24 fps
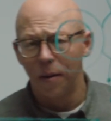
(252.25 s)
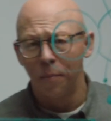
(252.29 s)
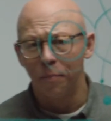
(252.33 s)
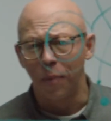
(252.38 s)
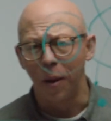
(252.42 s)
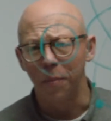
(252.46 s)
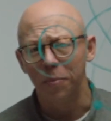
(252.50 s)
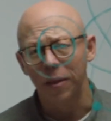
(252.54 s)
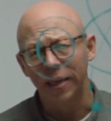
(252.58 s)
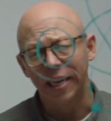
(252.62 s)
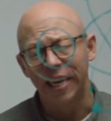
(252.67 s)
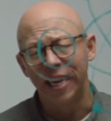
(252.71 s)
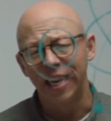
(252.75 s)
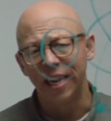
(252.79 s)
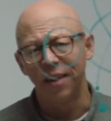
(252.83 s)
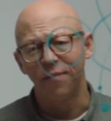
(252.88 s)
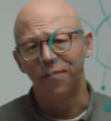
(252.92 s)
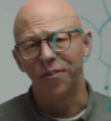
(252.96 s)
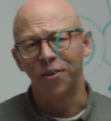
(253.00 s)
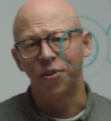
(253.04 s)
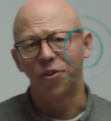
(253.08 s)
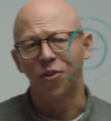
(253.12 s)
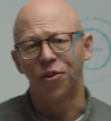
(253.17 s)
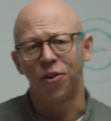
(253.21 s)
Public key
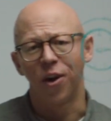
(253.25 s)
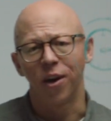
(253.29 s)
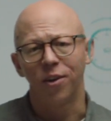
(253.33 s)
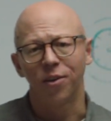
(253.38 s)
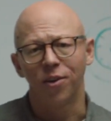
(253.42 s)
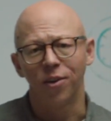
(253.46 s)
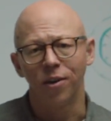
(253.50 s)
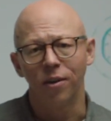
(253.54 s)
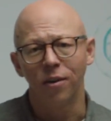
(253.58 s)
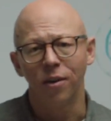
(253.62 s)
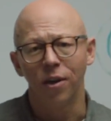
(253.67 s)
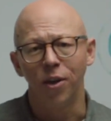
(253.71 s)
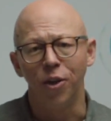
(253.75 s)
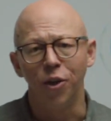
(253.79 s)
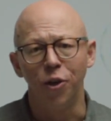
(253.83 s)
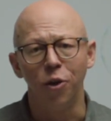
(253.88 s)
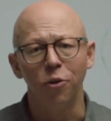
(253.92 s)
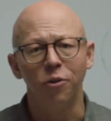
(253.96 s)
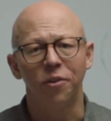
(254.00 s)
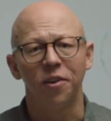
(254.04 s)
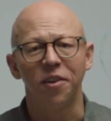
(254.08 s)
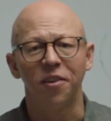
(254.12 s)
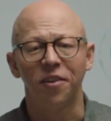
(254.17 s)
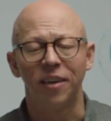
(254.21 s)
infrastructure
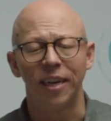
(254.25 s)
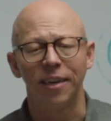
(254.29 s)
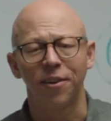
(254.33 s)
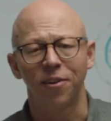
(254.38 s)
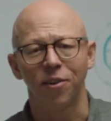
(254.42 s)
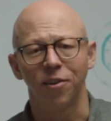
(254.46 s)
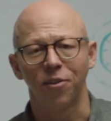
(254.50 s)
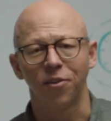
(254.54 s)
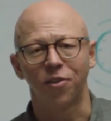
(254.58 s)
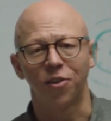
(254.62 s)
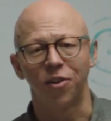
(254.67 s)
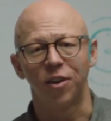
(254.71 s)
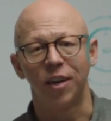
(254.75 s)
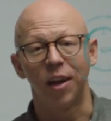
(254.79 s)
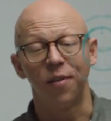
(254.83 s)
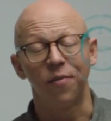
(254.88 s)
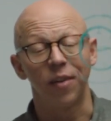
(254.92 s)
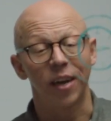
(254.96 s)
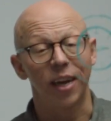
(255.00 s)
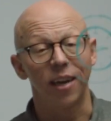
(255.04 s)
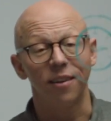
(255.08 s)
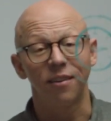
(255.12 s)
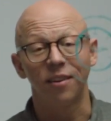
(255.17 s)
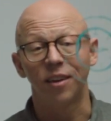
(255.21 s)
uses digital
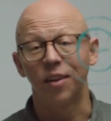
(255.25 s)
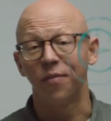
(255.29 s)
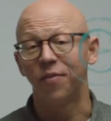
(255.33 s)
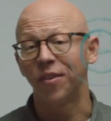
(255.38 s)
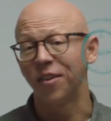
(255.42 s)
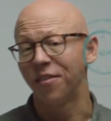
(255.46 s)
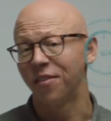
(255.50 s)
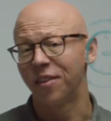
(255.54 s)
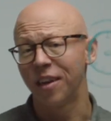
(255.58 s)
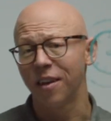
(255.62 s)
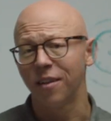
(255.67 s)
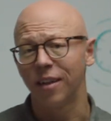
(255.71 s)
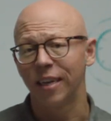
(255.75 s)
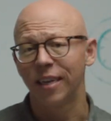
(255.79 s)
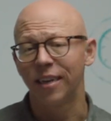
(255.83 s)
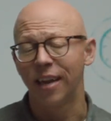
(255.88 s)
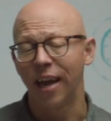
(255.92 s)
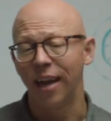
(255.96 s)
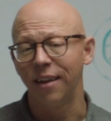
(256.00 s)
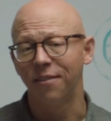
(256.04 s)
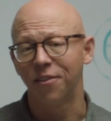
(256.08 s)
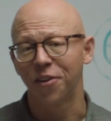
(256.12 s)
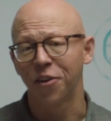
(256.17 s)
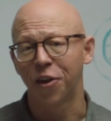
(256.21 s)
certificates to
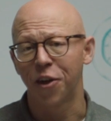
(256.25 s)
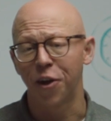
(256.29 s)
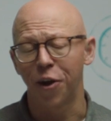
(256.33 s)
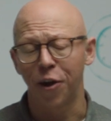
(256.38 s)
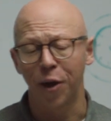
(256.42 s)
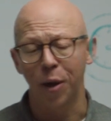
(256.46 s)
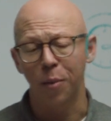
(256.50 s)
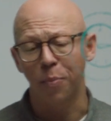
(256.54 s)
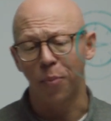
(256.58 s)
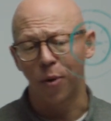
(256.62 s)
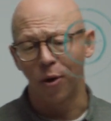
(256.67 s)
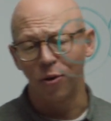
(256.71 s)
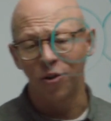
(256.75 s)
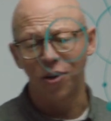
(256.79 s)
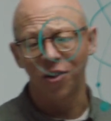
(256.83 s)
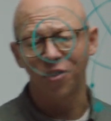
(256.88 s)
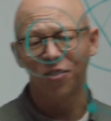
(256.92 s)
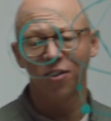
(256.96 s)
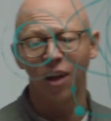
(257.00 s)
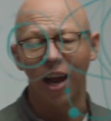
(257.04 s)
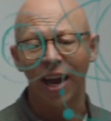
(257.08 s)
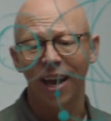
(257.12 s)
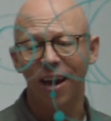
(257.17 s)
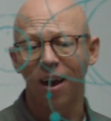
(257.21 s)
facilitate security
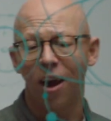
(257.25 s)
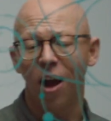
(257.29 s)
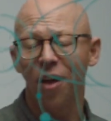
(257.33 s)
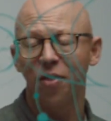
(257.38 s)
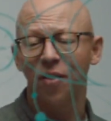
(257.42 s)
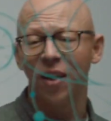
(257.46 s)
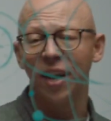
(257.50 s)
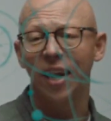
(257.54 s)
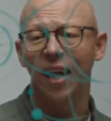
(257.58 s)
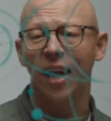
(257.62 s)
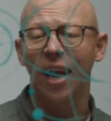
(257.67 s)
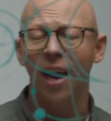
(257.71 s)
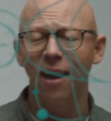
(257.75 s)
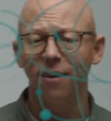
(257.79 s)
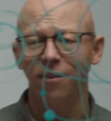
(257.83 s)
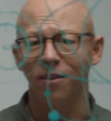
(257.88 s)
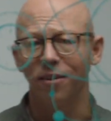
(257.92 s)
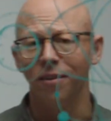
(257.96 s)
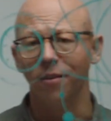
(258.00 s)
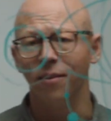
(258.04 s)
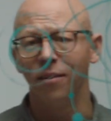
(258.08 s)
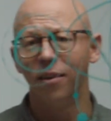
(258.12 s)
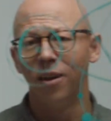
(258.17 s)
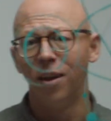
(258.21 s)
approaches like
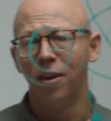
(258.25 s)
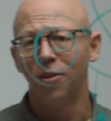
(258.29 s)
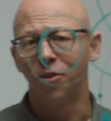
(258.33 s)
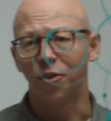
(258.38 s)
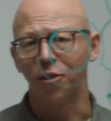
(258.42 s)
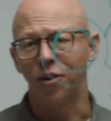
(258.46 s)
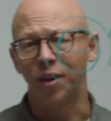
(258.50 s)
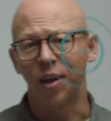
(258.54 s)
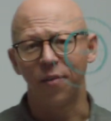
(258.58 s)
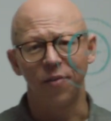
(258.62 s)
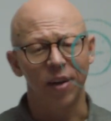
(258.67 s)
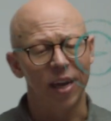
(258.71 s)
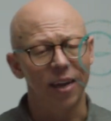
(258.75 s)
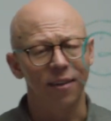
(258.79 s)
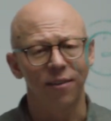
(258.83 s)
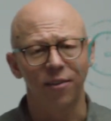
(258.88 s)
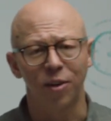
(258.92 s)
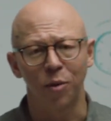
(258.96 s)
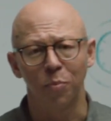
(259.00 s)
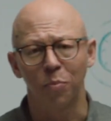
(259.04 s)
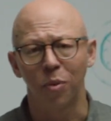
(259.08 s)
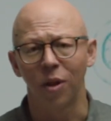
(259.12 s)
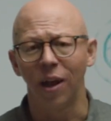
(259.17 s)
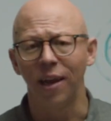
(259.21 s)
authentication.
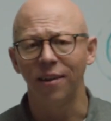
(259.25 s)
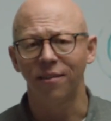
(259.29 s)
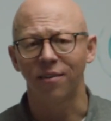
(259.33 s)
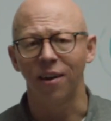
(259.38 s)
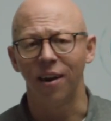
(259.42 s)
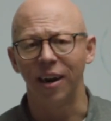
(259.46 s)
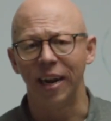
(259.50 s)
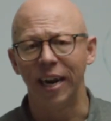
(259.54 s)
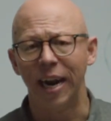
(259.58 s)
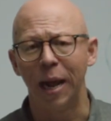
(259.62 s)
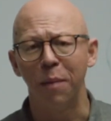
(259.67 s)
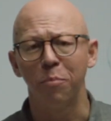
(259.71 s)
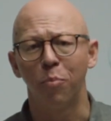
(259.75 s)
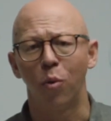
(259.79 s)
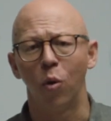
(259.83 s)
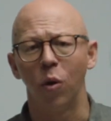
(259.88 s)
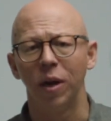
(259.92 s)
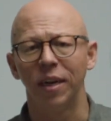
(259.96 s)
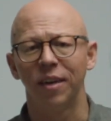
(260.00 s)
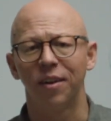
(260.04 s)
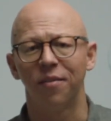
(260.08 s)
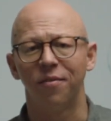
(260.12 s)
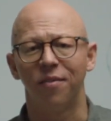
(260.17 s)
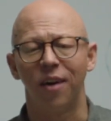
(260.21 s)
Certificates are placed on an
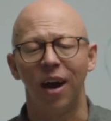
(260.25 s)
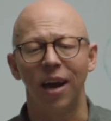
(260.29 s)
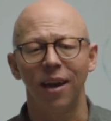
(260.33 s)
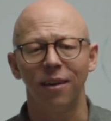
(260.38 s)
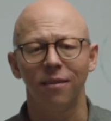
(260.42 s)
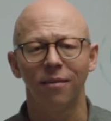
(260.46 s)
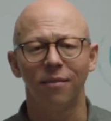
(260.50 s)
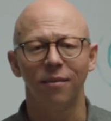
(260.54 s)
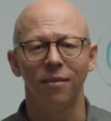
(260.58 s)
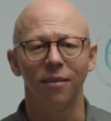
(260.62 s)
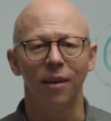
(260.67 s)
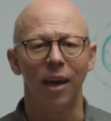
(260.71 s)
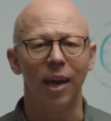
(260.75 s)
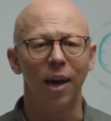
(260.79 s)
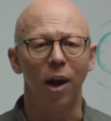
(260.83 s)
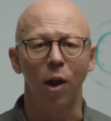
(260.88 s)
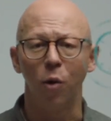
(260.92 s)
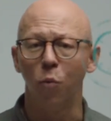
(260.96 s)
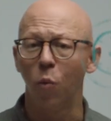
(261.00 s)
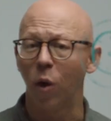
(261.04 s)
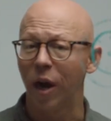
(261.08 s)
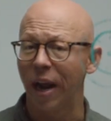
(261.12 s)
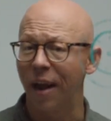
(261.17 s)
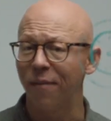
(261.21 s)
endpoint device and
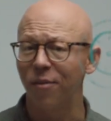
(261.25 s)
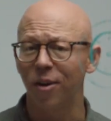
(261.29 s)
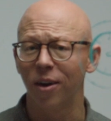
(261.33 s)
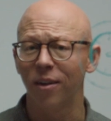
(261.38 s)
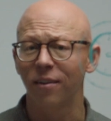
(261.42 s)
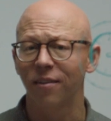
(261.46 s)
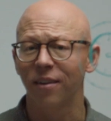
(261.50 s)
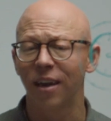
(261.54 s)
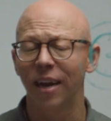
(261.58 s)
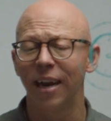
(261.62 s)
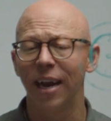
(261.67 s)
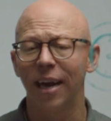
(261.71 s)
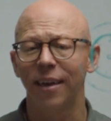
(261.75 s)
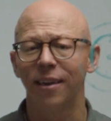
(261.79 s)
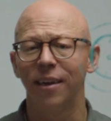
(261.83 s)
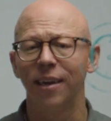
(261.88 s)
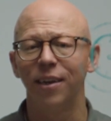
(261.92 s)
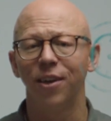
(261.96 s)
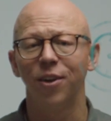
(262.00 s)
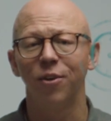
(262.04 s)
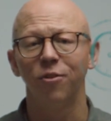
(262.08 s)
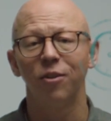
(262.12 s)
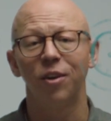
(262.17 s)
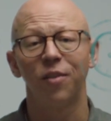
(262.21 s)
on whatever it's
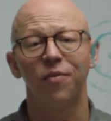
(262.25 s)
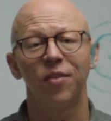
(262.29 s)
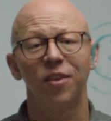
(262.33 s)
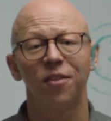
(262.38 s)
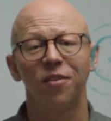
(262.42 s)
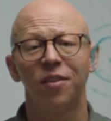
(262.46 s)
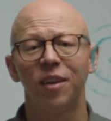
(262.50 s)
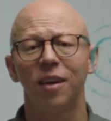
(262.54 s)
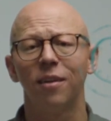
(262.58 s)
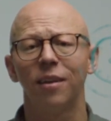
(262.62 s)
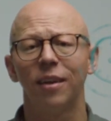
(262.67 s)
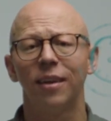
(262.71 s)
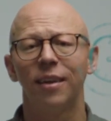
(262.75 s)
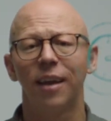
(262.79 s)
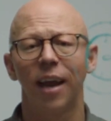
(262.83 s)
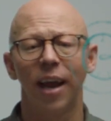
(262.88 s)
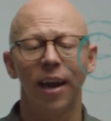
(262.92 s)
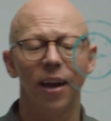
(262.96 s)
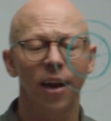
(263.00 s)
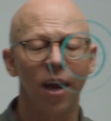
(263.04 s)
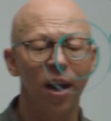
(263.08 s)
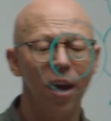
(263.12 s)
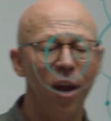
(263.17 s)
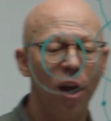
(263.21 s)
connecting to to
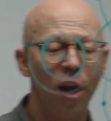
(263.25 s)
facilitate